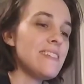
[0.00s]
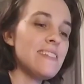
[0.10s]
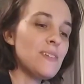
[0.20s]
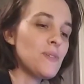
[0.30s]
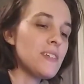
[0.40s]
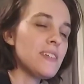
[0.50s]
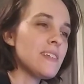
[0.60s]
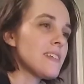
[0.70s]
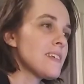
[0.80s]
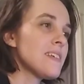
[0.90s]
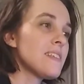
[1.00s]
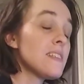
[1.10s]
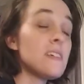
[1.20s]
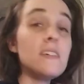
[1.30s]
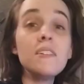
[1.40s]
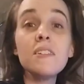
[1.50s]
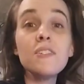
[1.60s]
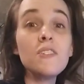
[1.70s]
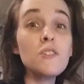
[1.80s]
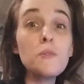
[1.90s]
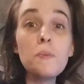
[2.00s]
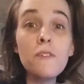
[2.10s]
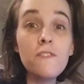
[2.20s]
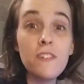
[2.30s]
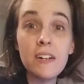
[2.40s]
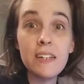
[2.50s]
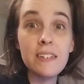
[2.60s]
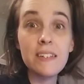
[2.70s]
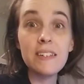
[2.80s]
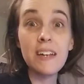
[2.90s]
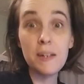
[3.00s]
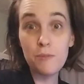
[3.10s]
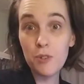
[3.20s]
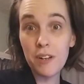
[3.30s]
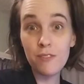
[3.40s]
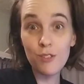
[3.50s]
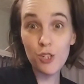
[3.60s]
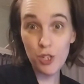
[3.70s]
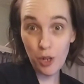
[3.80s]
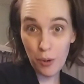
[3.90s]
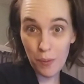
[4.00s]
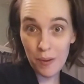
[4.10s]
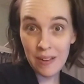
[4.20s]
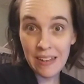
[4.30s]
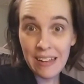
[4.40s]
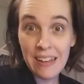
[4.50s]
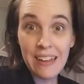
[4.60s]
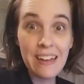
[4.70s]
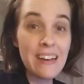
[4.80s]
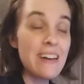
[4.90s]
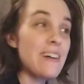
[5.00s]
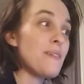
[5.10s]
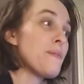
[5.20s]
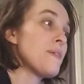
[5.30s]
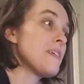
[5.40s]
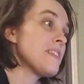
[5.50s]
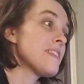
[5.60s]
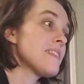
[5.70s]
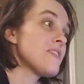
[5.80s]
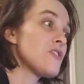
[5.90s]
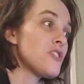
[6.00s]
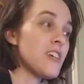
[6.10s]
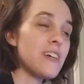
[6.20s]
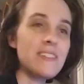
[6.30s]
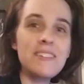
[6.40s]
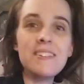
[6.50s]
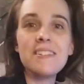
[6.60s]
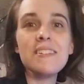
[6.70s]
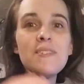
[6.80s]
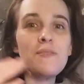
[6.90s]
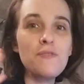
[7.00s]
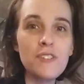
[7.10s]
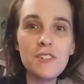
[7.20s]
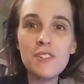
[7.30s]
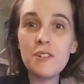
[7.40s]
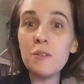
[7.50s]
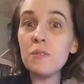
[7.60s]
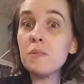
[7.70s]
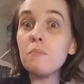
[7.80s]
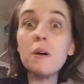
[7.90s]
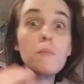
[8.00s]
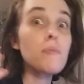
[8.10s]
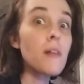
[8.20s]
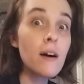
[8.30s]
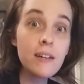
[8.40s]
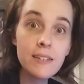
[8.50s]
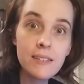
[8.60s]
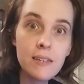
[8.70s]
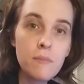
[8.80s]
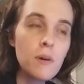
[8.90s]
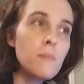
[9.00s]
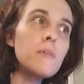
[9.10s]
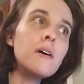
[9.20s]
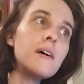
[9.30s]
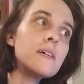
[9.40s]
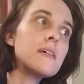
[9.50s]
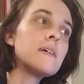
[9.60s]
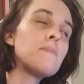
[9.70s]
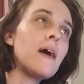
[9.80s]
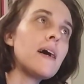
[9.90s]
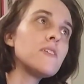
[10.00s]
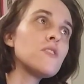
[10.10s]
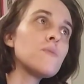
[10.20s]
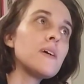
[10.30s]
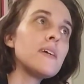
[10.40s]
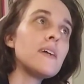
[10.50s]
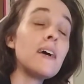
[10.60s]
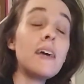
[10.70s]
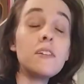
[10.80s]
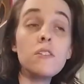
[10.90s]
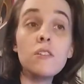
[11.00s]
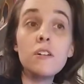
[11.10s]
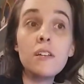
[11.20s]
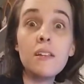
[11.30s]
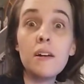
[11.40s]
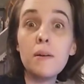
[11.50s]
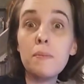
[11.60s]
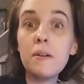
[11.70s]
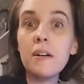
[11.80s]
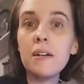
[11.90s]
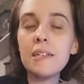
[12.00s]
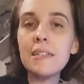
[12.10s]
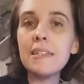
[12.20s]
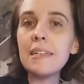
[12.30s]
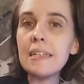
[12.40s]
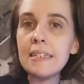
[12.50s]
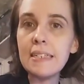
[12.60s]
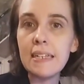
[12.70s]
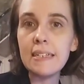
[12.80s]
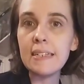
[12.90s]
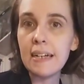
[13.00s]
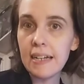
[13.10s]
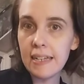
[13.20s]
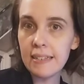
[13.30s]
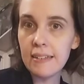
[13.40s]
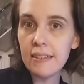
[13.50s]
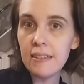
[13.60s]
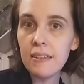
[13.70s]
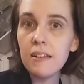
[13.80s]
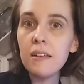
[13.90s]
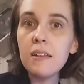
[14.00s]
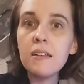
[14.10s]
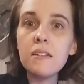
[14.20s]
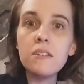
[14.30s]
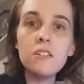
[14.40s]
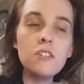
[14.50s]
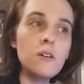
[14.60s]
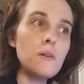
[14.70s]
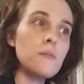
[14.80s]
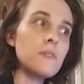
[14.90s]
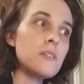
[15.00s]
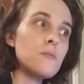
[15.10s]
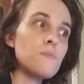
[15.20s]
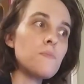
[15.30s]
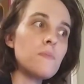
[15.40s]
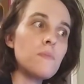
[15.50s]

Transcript: this is just, it's a super fun time travel show with Jetsons and Flintstones. Mel Blanc is in it. Mel Blanc passed away, and I had to look it up, in 1989. So this is